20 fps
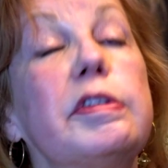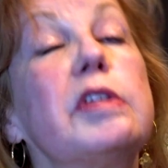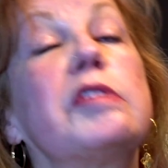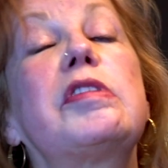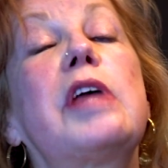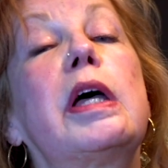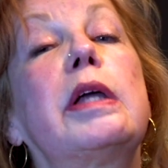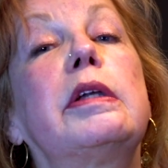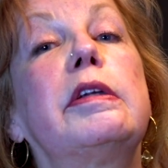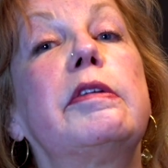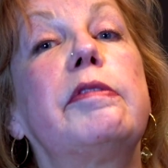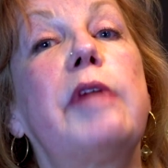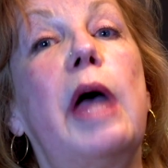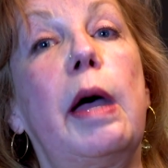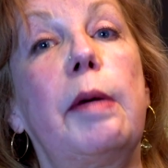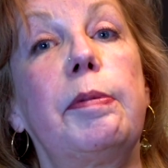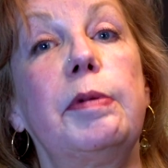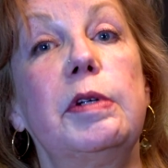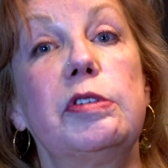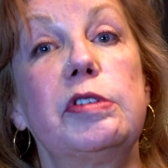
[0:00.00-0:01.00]
this hadn't have
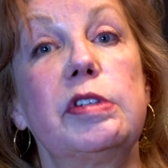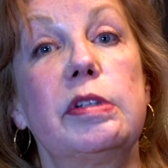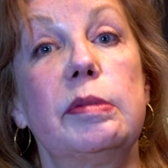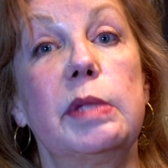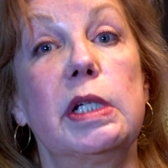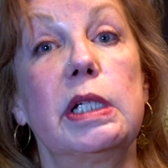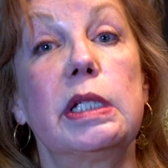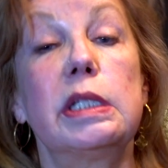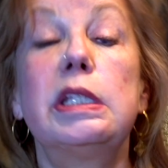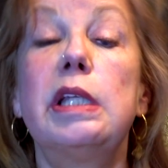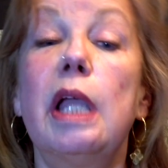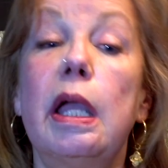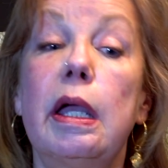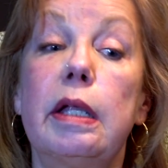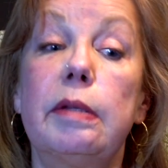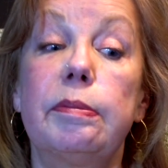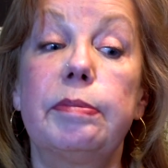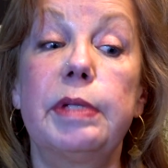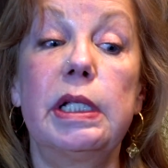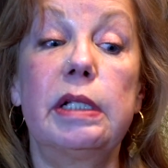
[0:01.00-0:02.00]
happened to me.
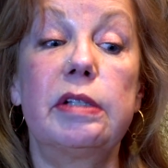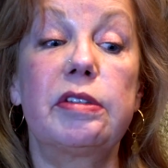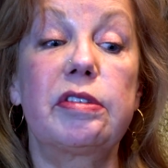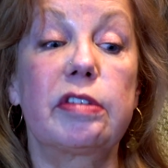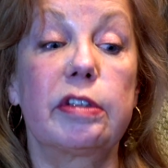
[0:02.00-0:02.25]
Yet, being a